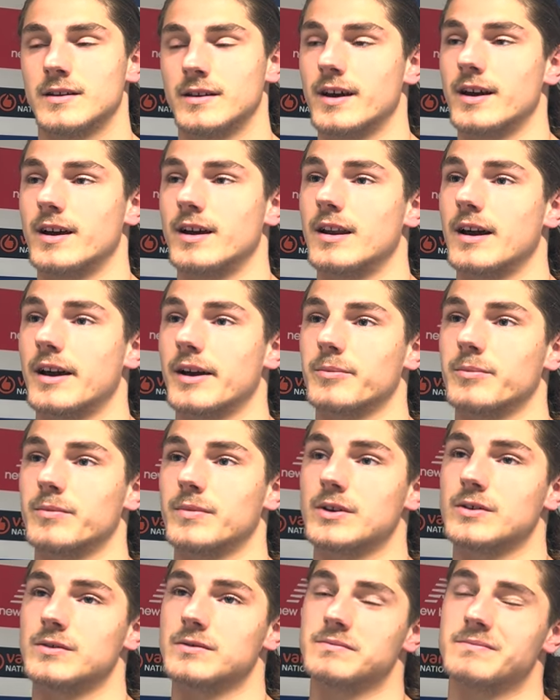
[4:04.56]
Yeah,
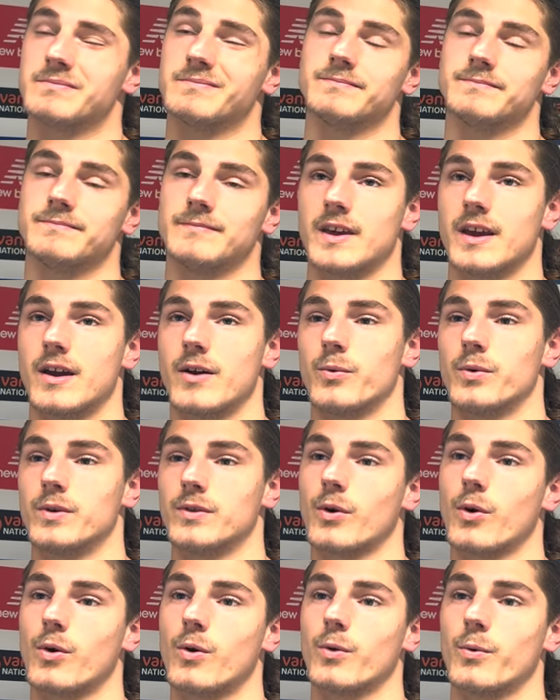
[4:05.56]
like
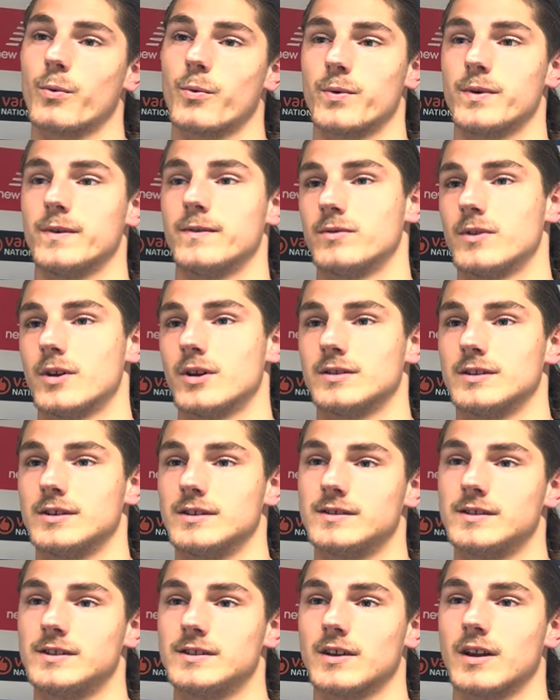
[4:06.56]
with all we've done
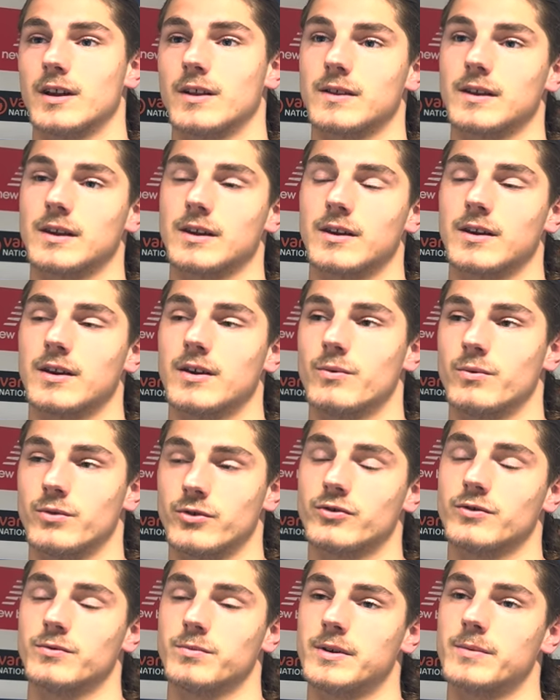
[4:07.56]
this season, I think we
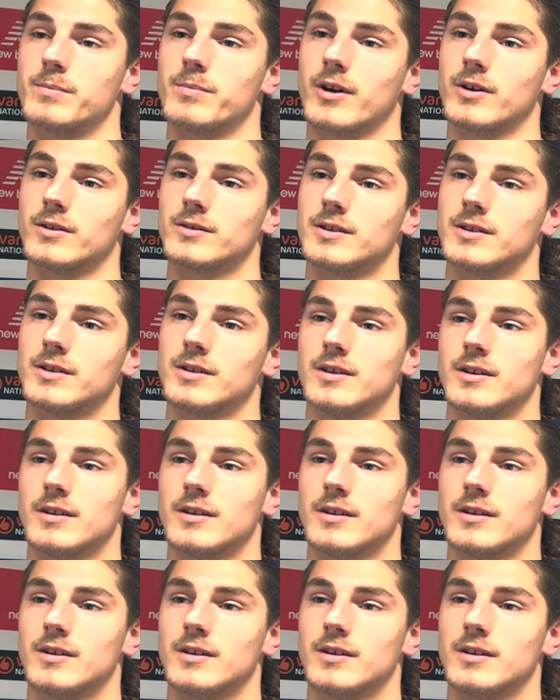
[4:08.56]
should be proud.